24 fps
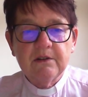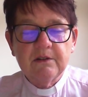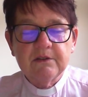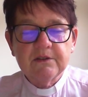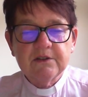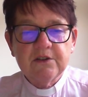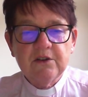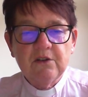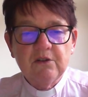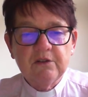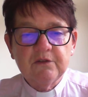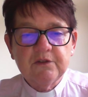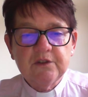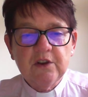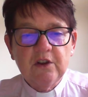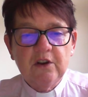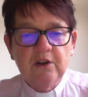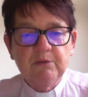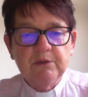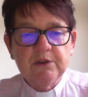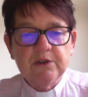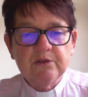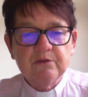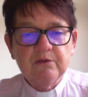Song of
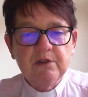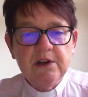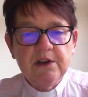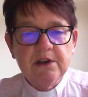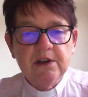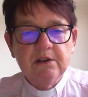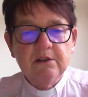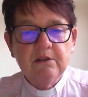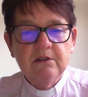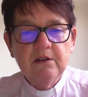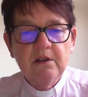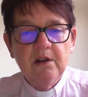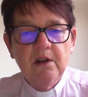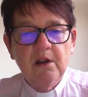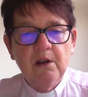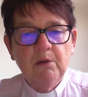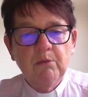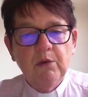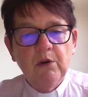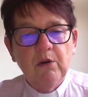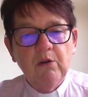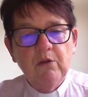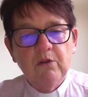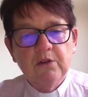Solomon's reading,
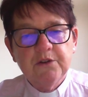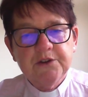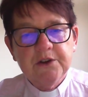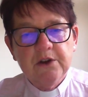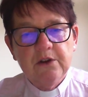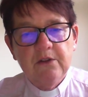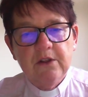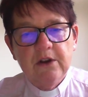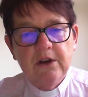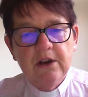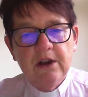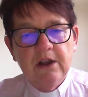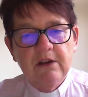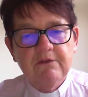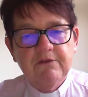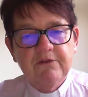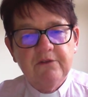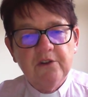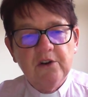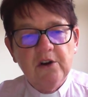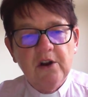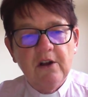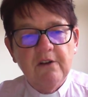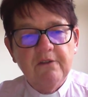but also the love
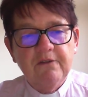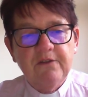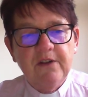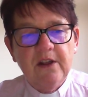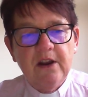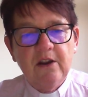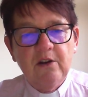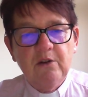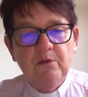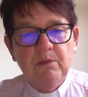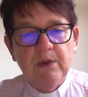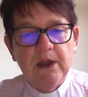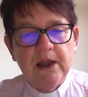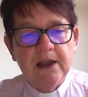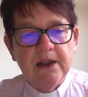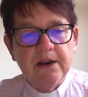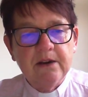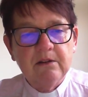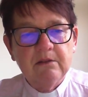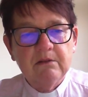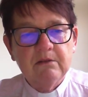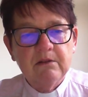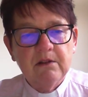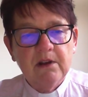for our fellow
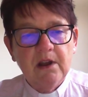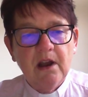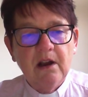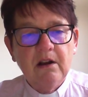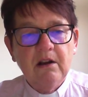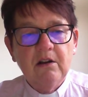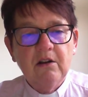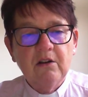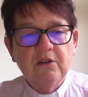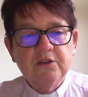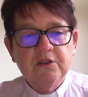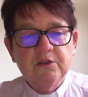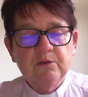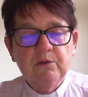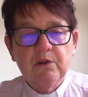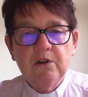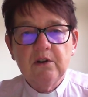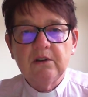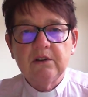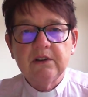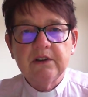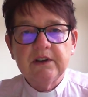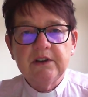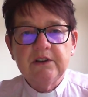man and God's
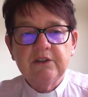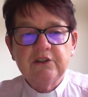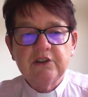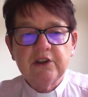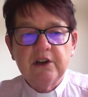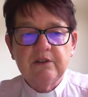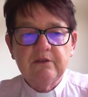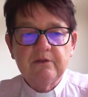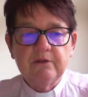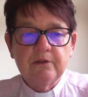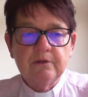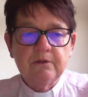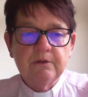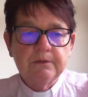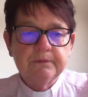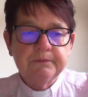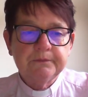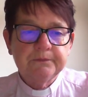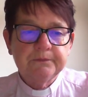world in general.